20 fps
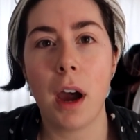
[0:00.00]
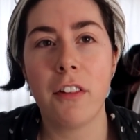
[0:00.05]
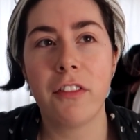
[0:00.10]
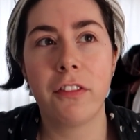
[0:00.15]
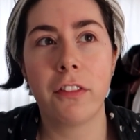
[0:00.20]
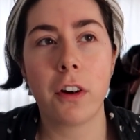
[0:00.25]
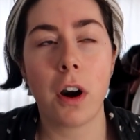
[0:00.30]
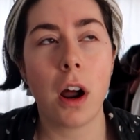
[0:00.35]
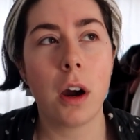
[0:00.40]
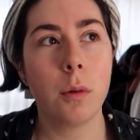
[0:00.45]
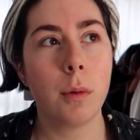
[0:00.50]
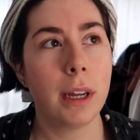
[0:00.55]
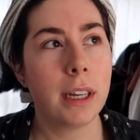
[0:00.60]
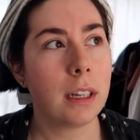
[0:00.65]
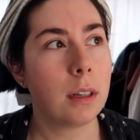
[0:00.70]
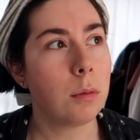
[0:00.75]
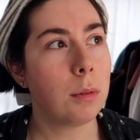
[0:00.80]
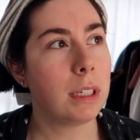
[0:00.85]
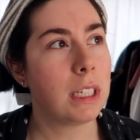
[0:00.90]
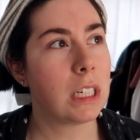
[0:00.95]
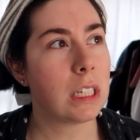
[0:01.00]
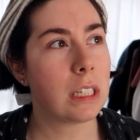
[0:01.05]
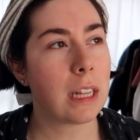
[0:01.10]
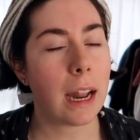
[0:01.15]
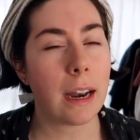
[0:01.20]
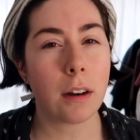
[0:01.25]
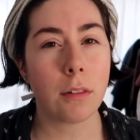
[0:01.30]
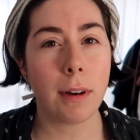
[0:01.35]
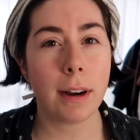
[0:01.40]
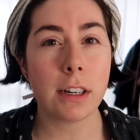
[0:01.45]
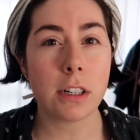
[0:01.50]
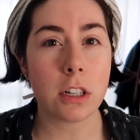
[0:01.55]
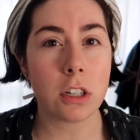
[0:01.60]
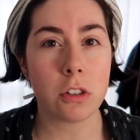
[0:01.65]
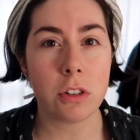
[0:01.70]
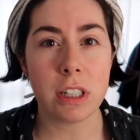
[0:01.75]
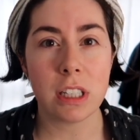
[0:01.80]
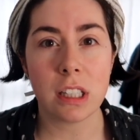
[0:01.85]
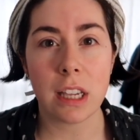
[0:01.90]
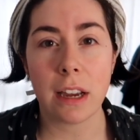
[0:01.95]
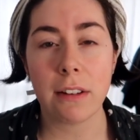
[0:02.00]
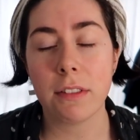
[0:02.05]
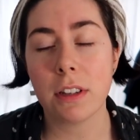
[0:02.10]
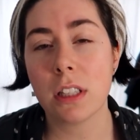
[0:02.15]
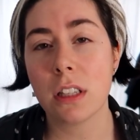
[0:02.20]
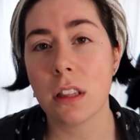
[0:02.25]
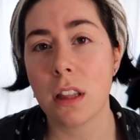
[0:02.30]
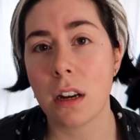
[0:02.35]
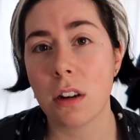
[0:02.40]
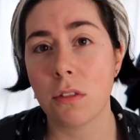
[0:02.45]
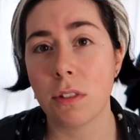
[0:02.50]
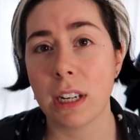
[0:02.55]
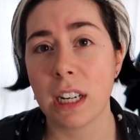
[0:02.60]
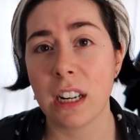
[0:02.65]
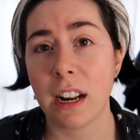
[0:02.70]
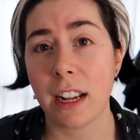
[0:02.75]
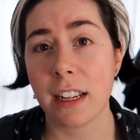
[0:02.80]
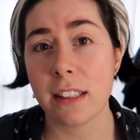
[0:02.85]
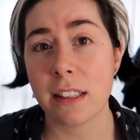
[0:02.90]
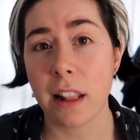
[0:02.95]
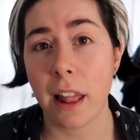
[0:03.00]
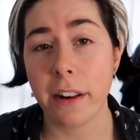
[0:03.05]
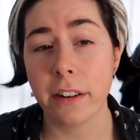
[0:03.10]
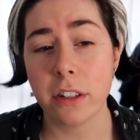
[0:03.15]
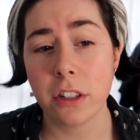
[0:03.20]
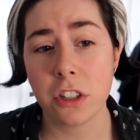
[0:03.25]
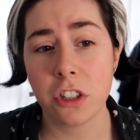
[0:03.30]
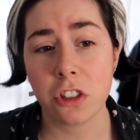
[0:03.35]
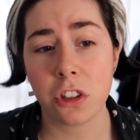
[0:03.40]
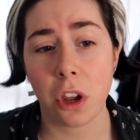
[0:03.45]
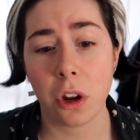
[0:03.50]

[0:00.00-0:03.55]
For our wedding, we just had a registry service and then a really nice lunch.